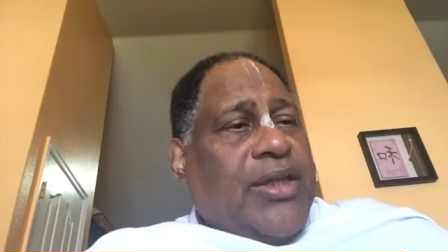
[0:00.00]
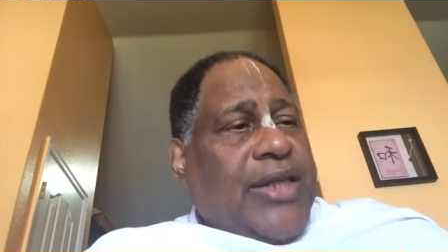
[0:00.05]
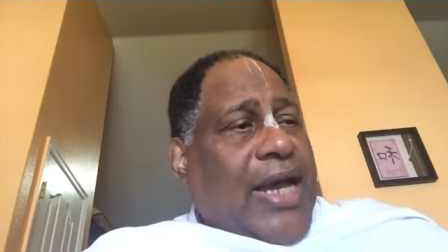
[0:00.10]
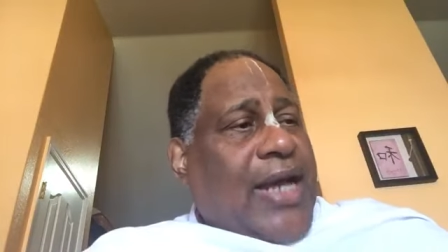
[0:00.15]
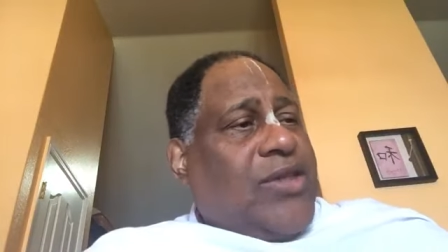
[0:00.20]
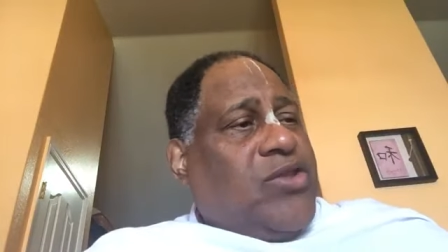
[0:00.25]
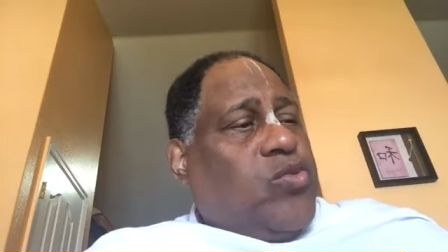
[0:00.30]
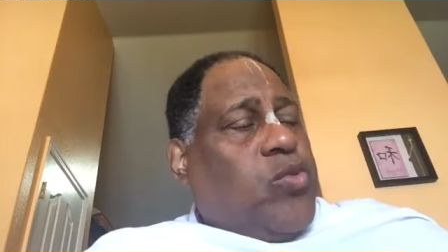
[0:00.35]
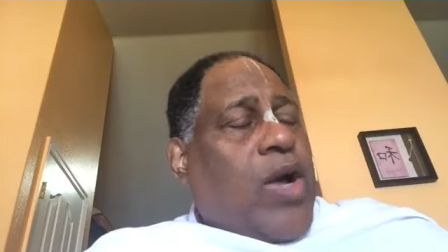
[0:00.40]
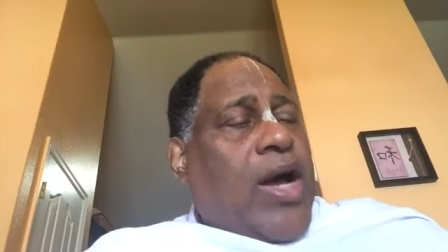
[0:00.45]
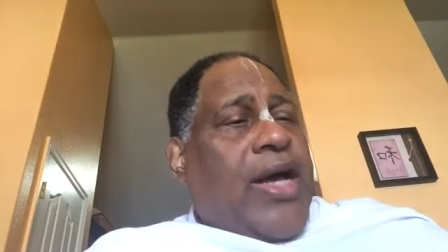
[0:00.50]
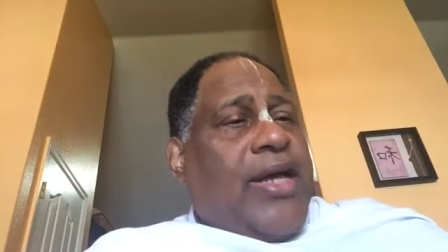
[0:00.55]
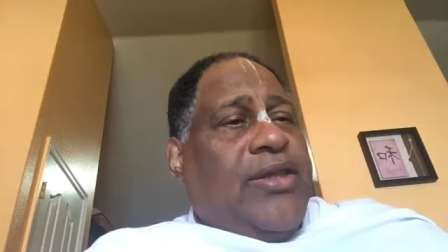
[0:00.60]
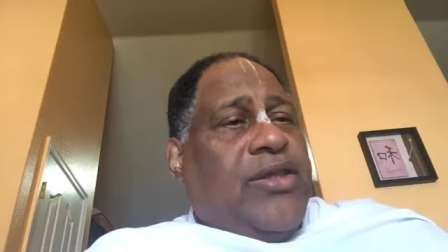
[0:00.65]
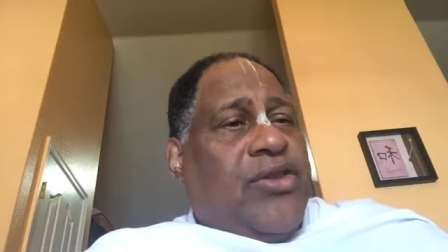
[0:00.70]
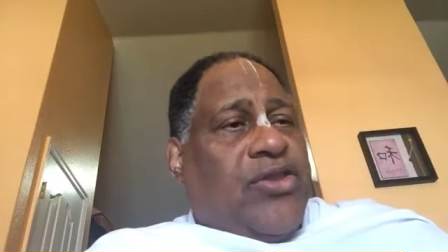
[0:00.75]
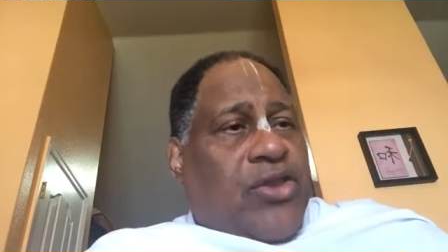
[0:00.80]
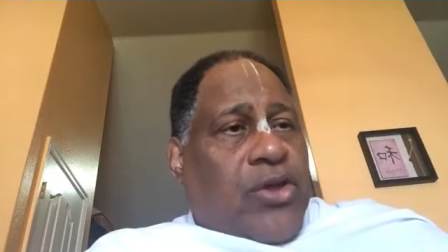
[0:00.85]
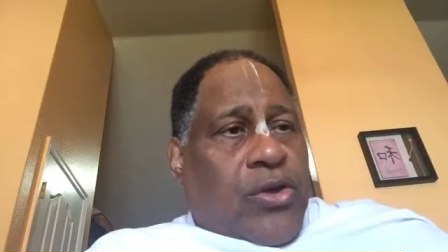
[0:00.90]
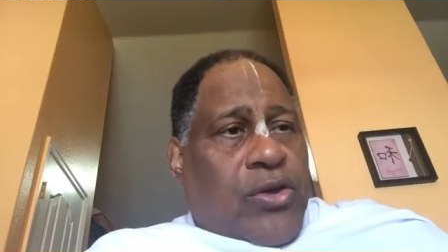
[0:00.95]
That's why
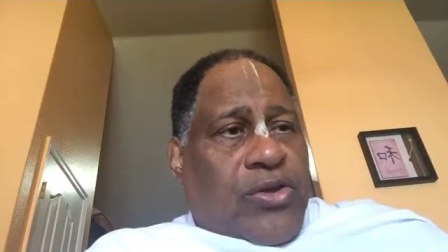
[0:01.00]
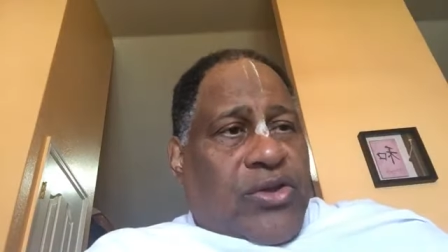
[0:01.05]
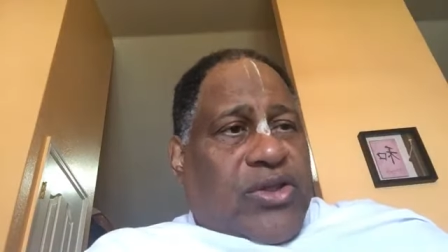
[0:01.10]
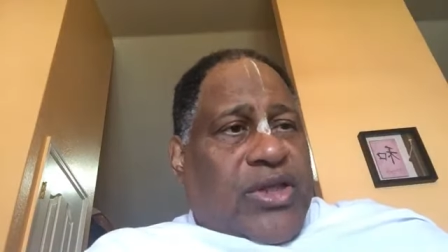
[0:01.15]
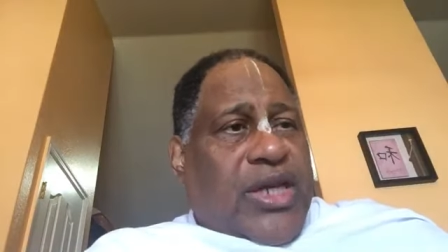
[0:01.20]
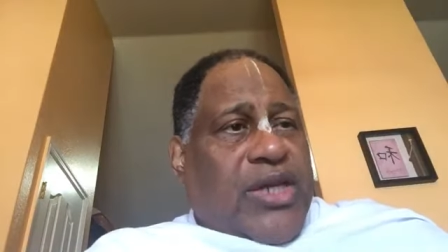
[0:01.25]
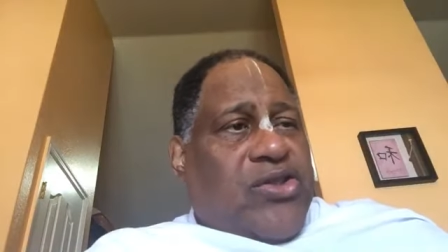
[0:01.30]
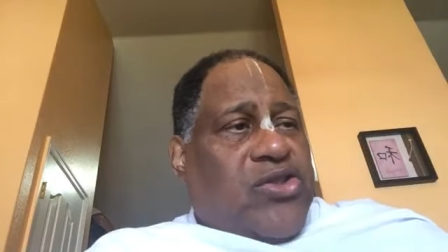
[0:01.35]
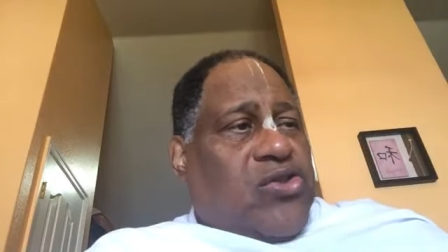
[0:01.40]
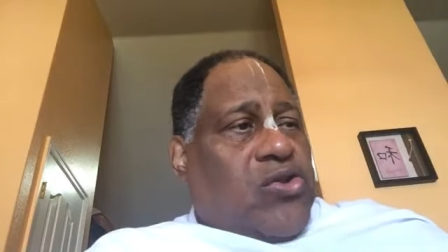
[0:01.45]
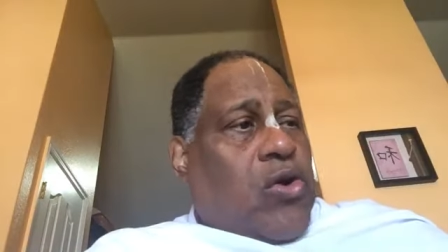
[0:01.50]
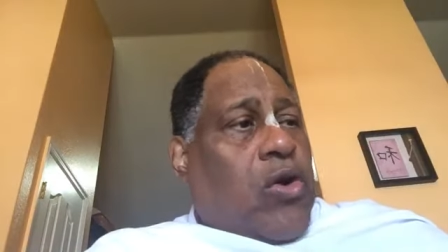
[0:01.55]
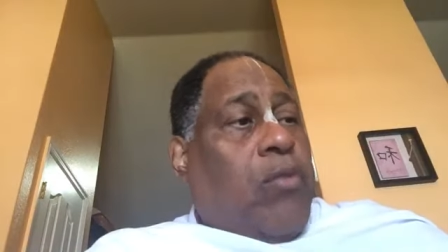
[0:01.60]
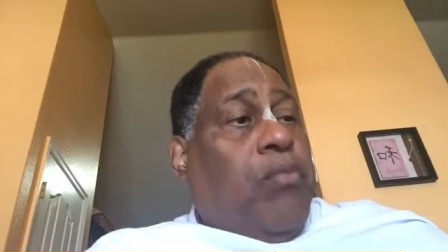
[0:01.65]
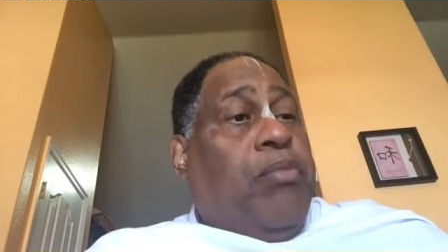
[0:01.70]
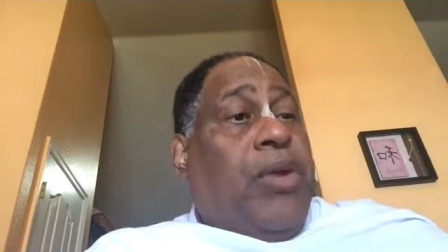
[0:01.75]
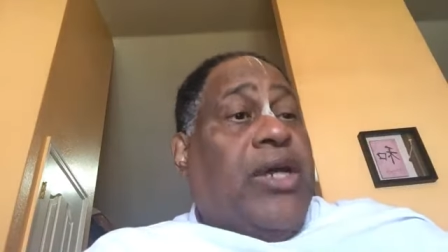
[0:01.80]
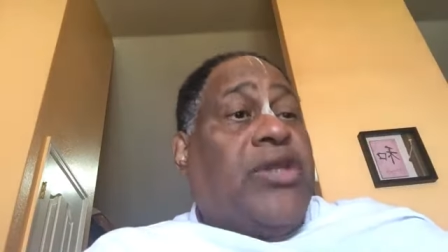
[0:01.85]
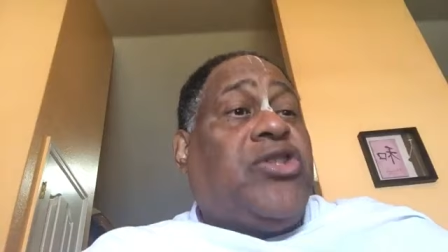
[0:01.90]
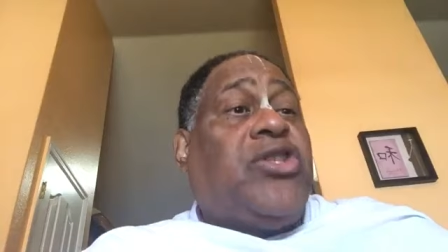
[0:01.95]
the third stage is
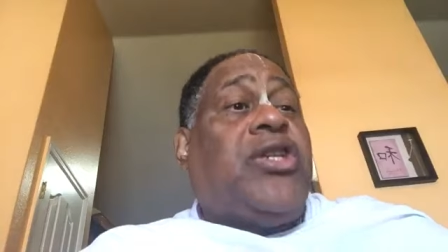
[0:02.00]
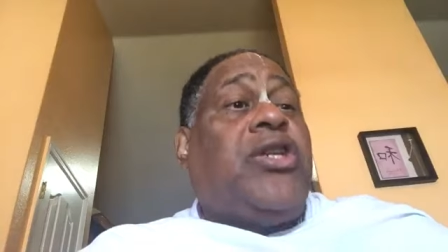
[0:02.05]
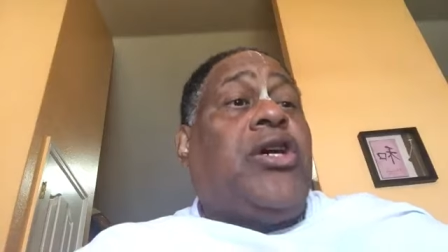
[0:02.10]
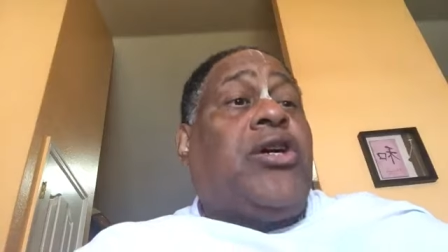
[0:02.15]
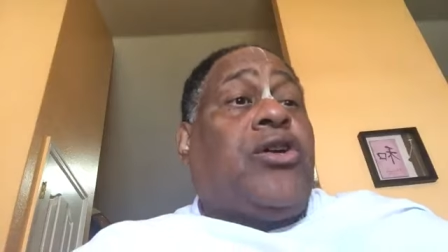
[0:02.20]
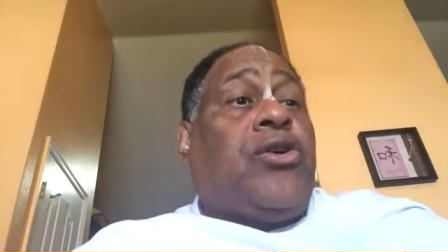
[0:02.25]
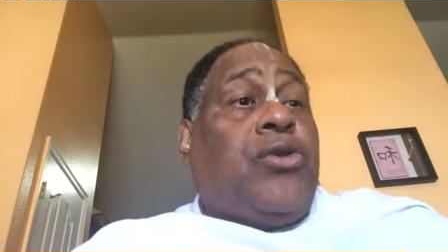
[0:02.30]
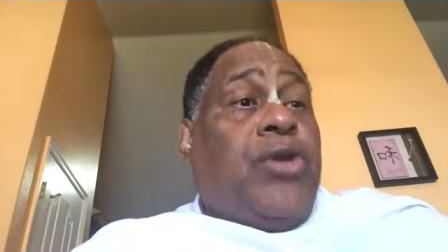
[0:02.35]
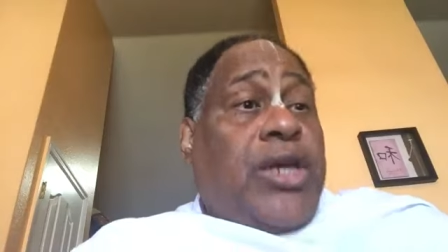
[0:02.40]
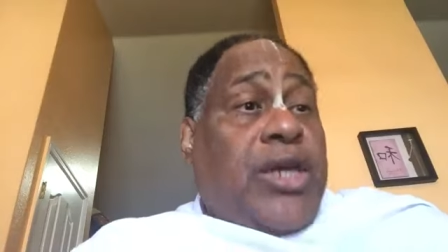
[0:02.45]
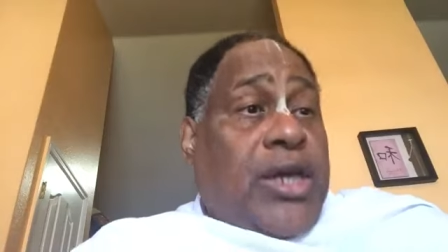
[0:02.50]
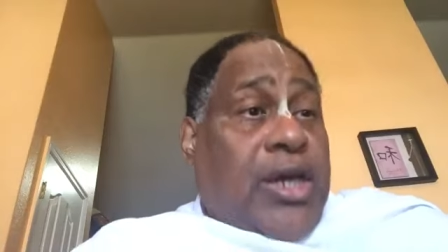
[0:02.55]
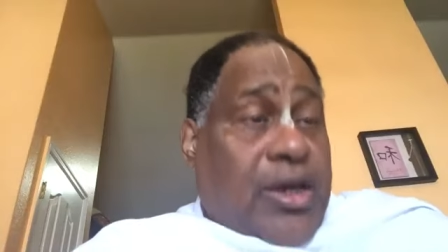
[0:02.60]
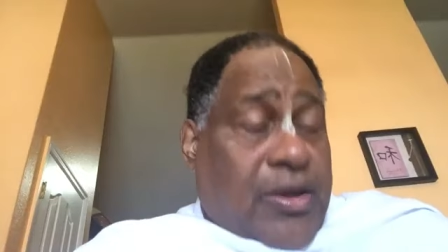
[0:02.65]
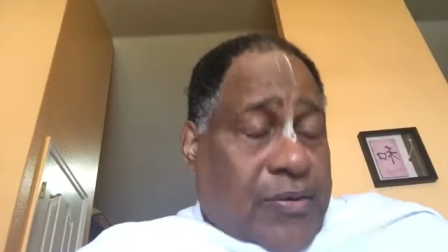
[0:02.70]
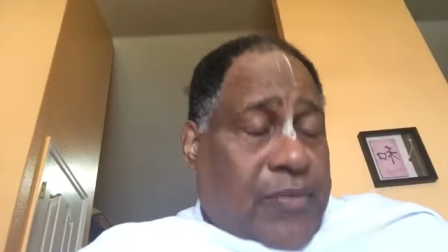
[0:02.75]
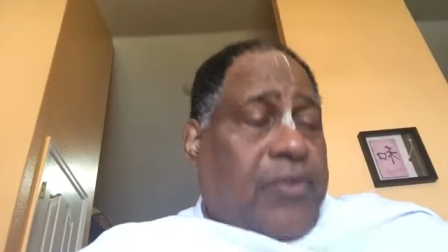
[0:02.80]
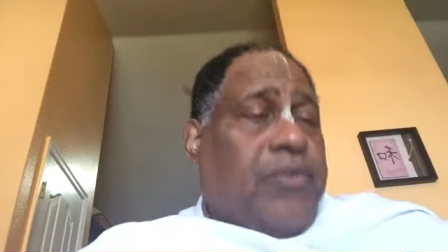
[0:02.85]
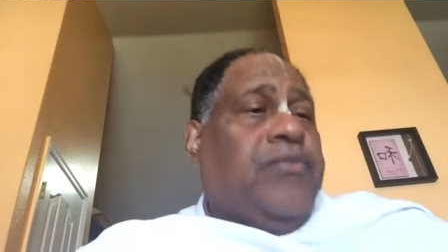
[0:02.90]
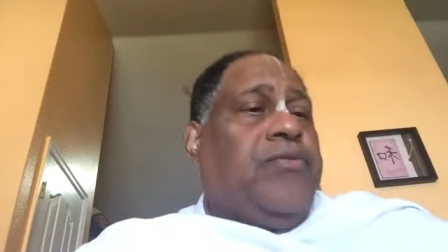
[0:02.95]
called Bhajana
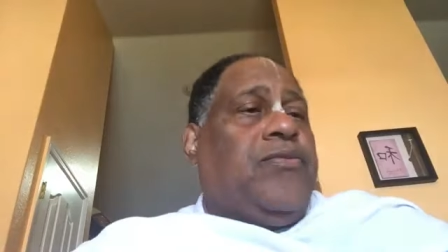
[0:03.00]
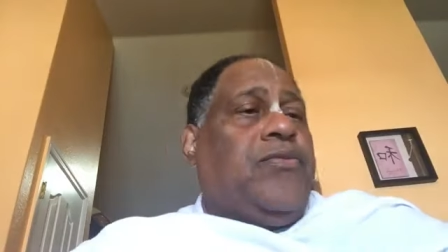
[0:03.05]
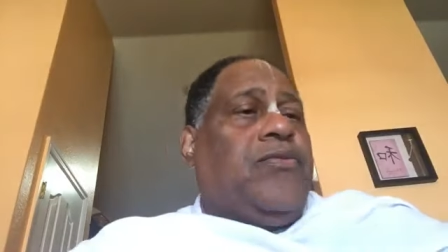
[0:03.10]
Kriya.